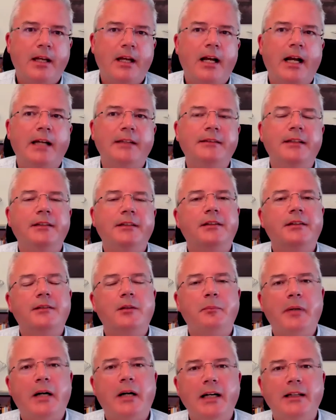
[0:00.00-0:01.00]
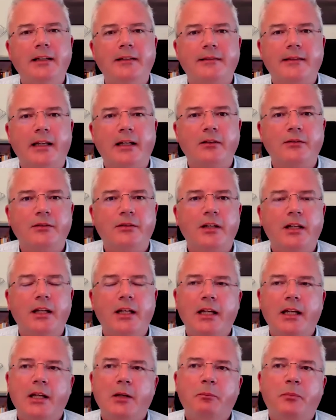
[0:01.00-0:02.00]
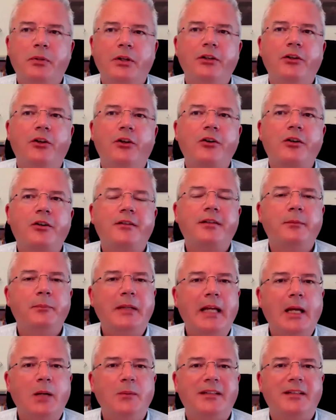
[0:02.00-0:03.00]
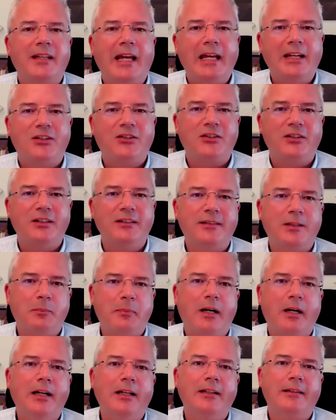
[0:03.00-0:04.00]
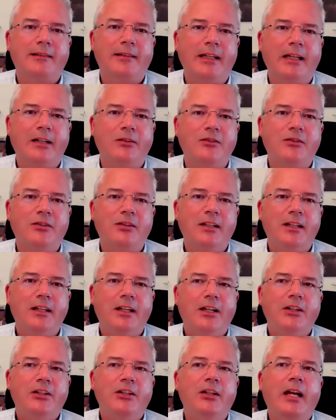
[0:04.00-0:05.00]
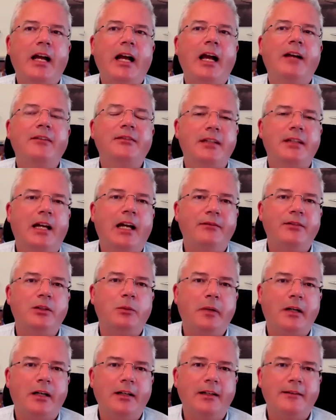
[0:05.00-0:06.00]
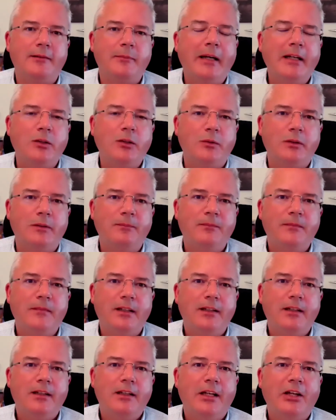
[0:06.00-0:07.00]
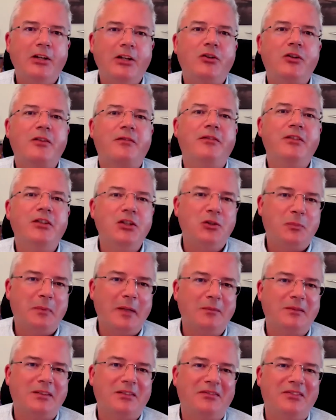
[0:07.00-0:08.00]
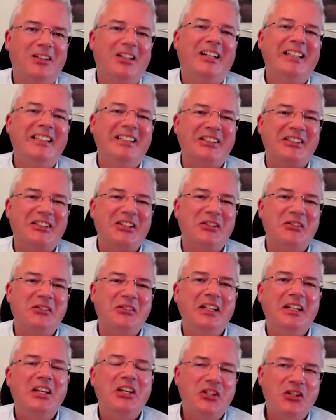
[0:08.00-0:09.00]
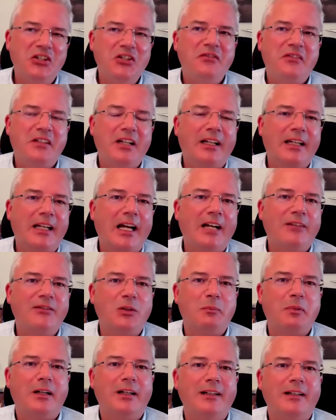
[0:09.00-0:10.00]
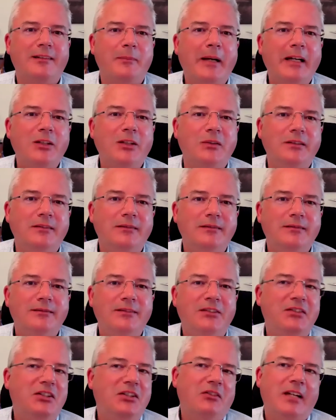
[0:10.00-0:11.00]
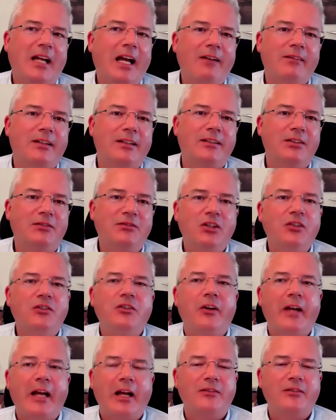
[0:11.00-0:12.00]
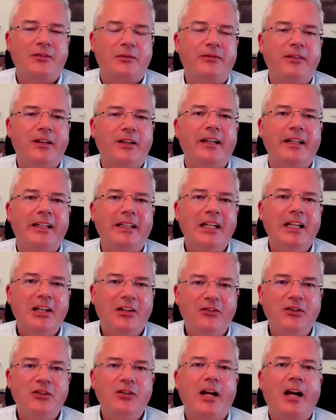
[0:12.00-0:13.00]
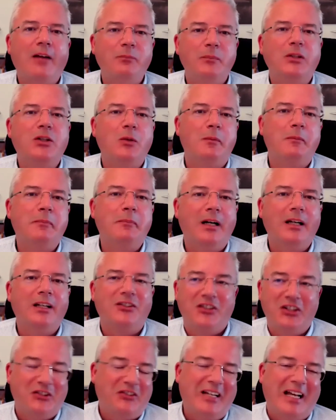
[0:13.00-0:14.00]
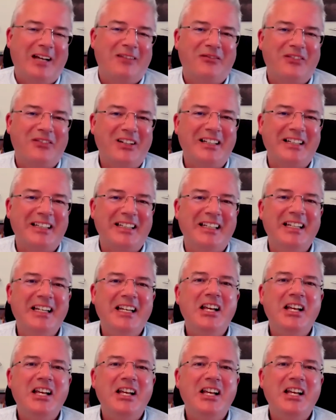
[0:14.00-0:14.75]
And then there's the pilot's lounge. But in order to be able to enter into the pilot's lounge, you have to have your pilot's manual. In order for you to be able to fly, Nicole, you've got to have your pilot's manual. If you don't have it, if you don't know how to fly, you haven't become a pilot, you can't fly.